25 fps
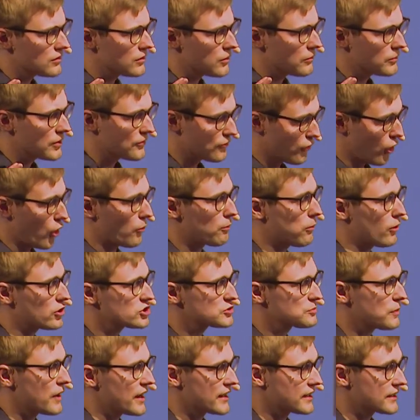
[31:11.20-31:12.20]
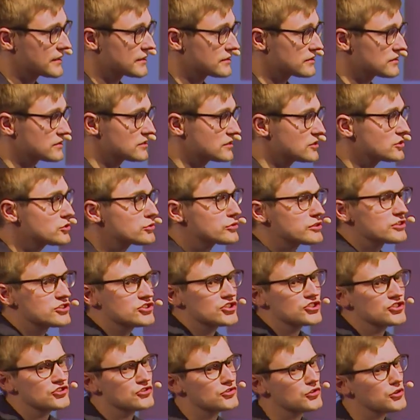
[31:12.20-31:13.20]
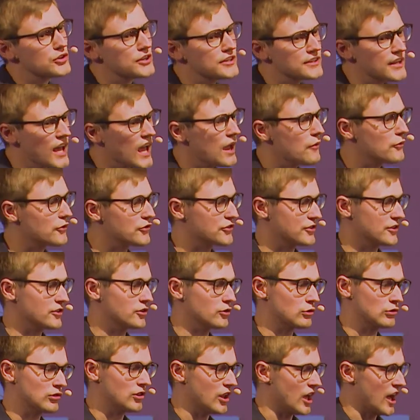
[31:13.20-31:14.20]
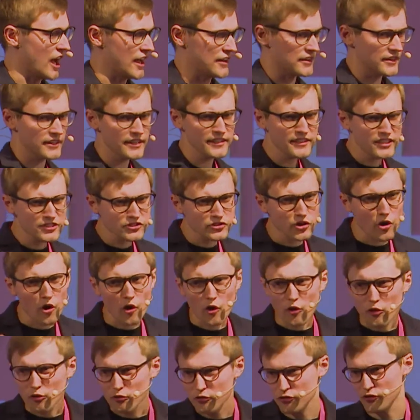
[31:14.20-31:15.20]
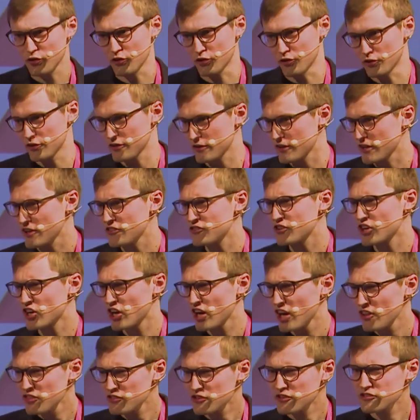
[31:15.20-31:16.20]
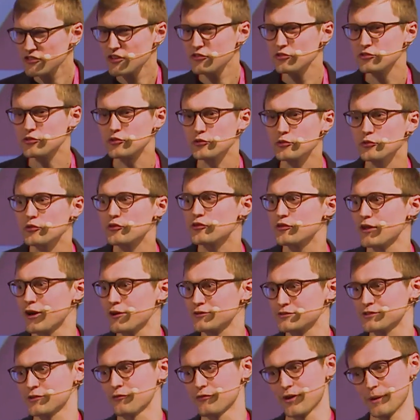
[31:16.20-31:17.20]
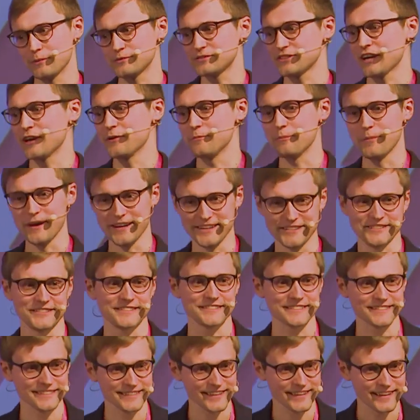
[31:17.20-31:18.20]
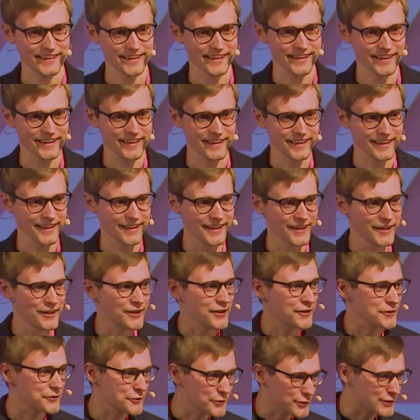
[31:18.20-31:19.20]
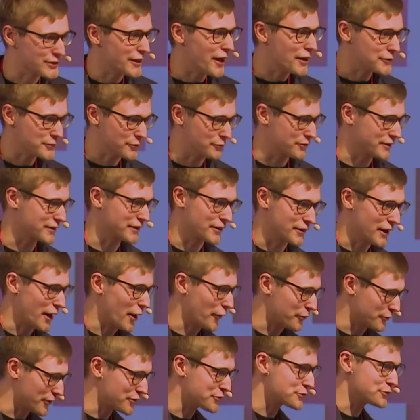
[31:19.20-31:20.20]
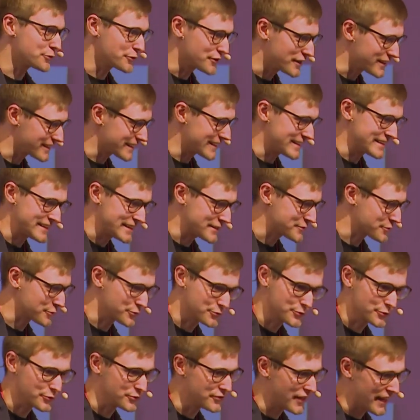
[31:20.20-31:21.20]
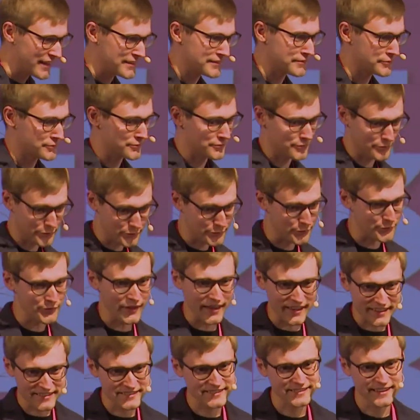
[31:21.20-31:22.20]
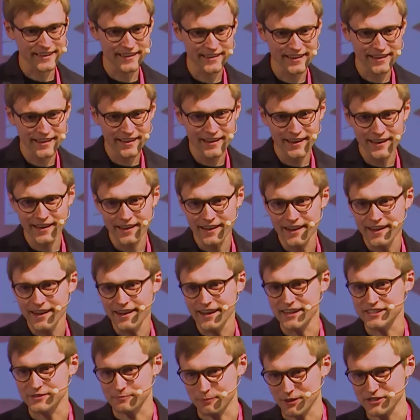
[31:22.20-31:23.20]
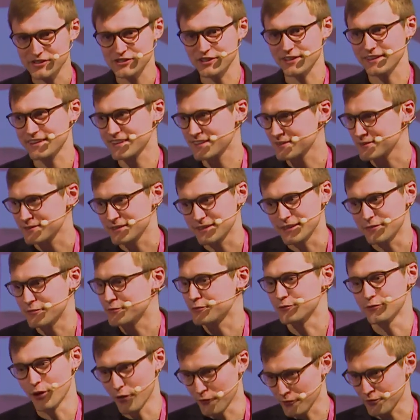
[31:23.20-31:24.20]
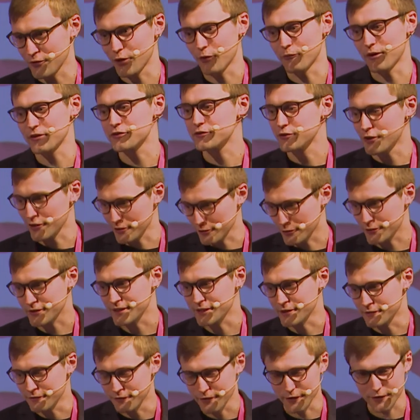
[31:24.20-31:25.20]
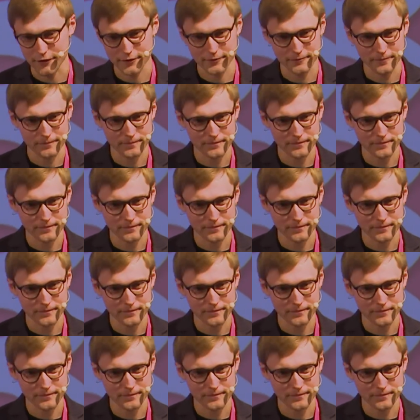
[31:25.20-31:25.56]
Before Bosspac, you could just read everything online. It is all there in the 102,000 website pages. Good luck to figure out what you really need to do next. Especially if you don't know what you are looking for.